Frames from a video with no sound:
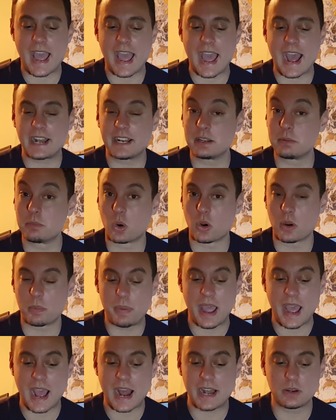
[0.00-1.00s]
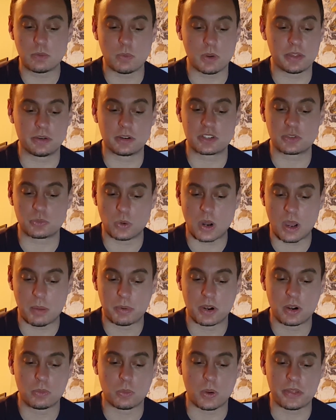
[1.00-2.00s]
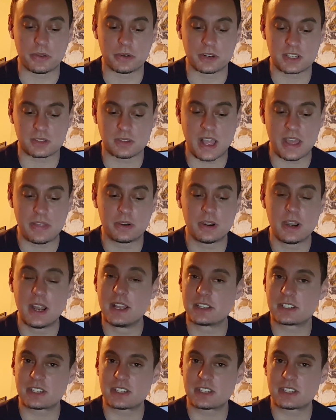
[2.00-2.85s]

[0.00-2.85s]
adding more padding, whether it's rubber, whether it's leather,